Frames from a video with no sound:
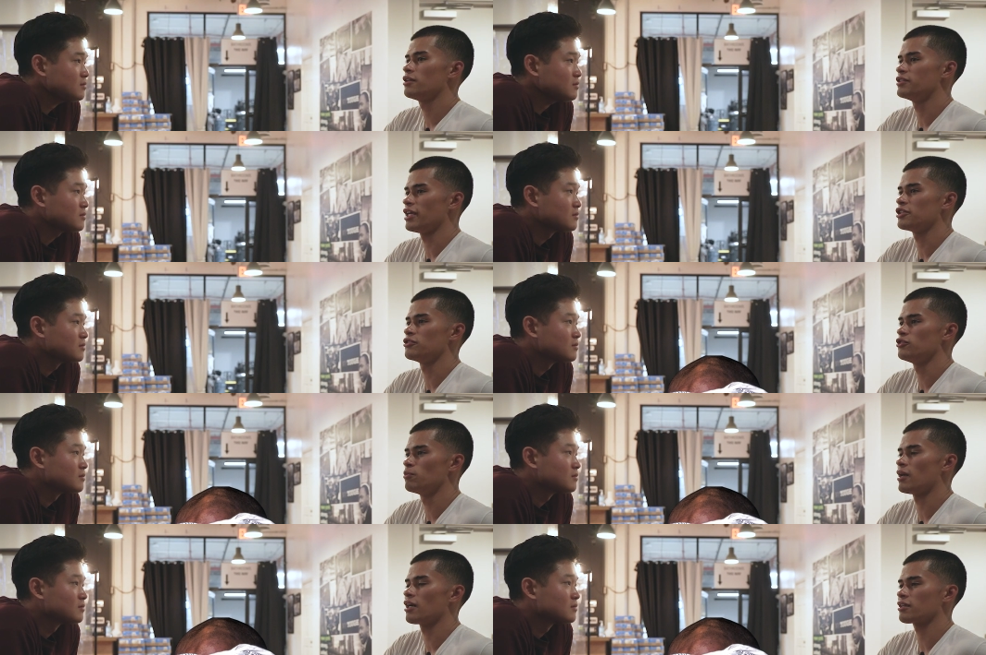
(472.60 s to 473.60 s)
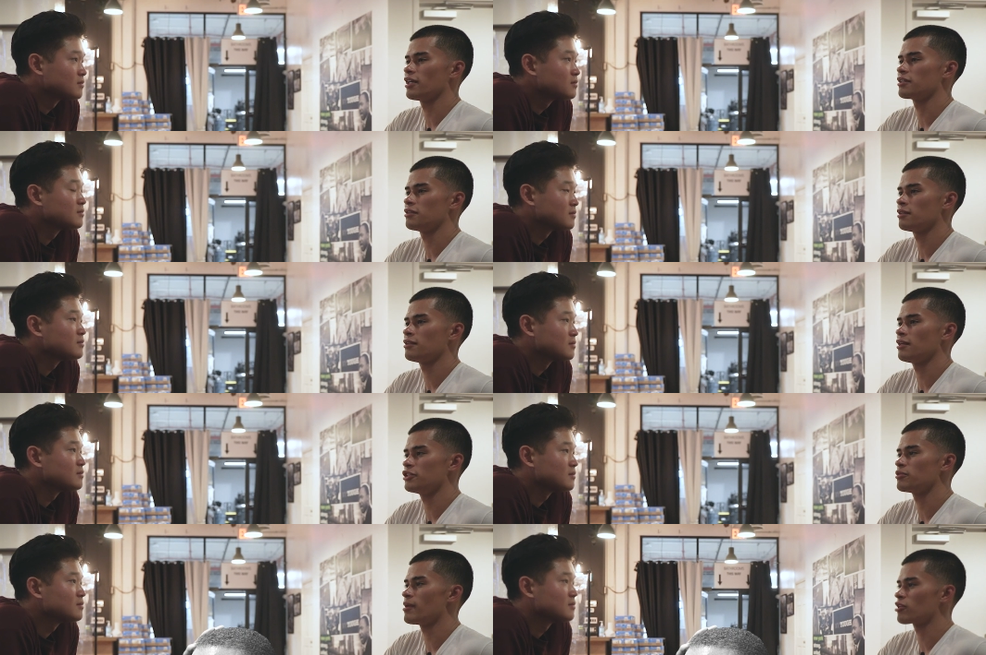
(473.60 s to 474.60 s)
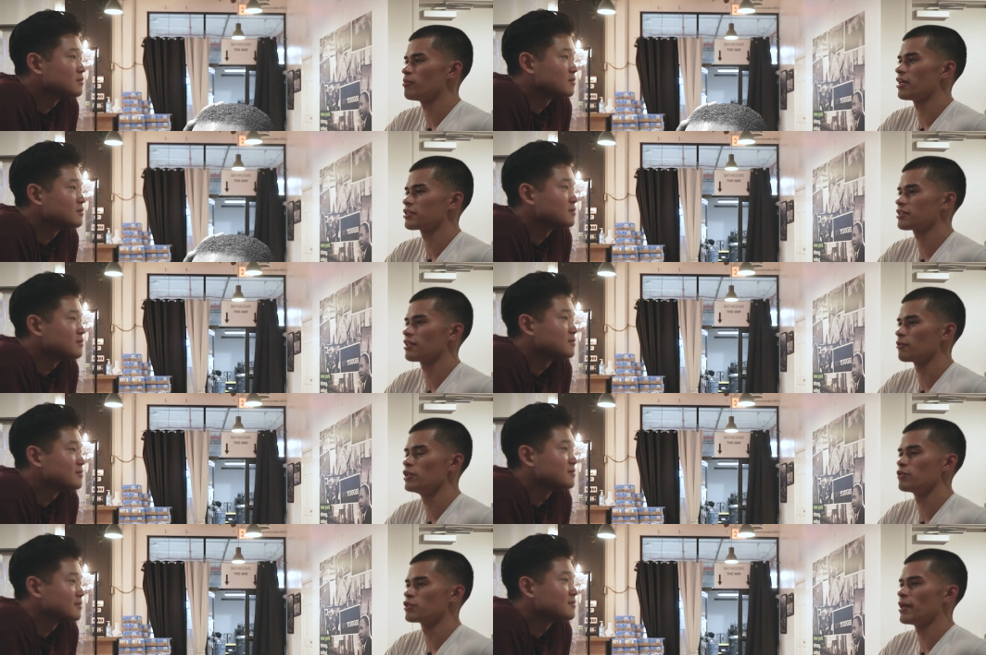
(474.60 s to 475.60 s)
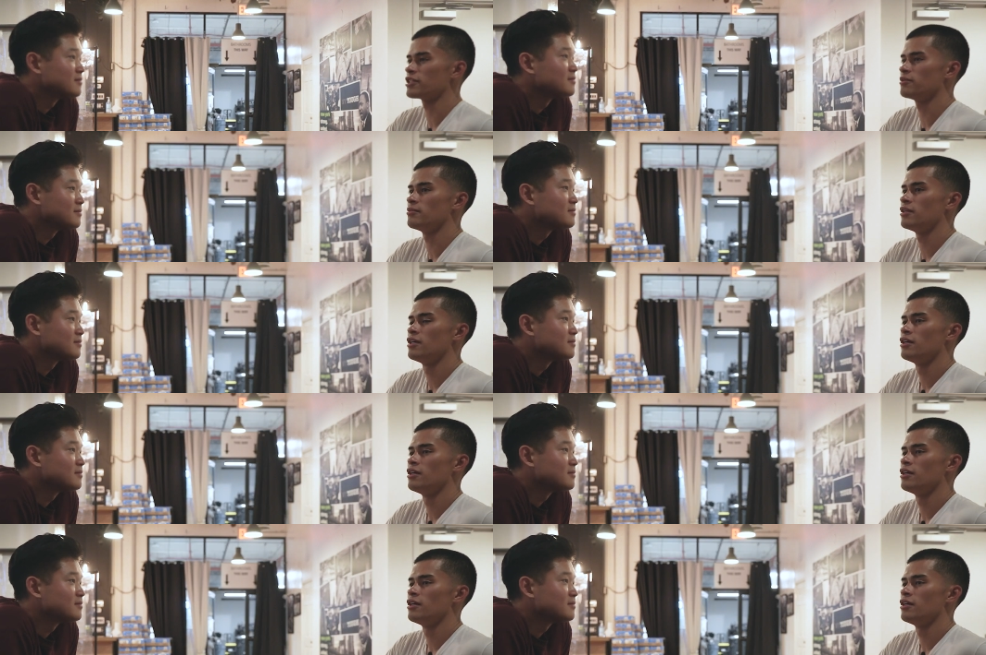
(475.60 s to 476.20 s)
Speaker 1: He's the Asian Tupac, like Asian Malcolm X. Like really respect him.